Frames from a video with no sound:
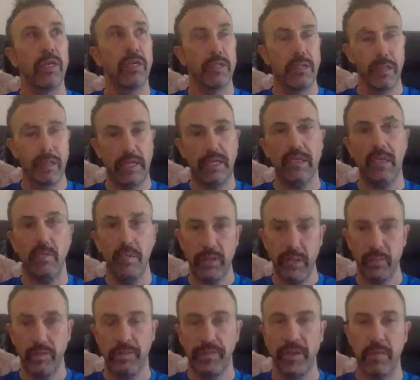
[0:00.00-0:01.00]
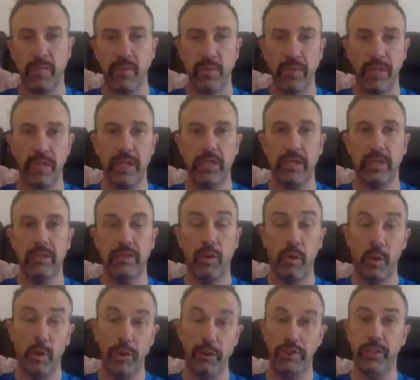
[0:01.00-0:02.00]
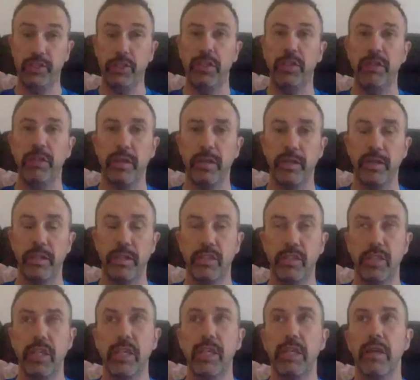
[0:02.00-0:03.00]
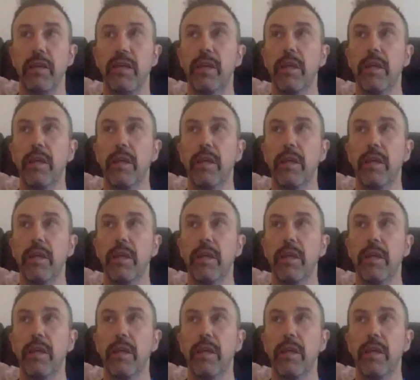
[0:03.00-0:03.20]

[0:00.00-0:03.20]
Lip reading: set up something within Gloucestershire initially